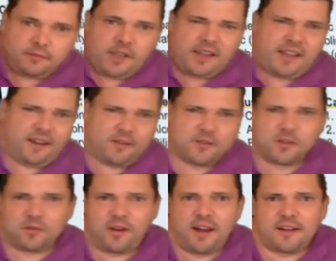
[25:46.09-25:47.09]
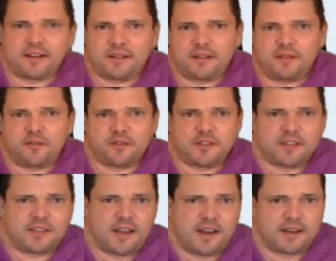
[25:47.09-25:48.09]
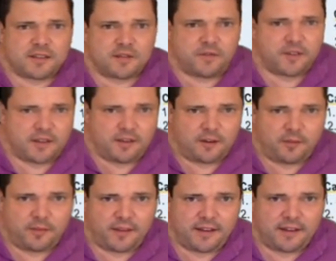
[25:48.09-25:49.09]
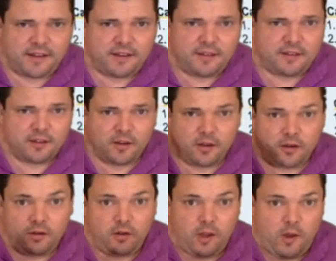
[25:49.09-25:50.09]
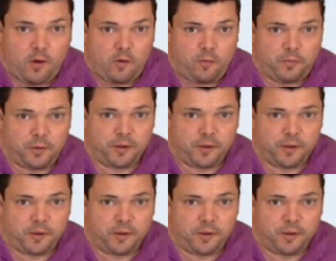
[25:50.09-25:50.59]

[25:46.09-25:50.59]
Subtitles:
Can a cirrhotic liver detoxify our bodies? Nope.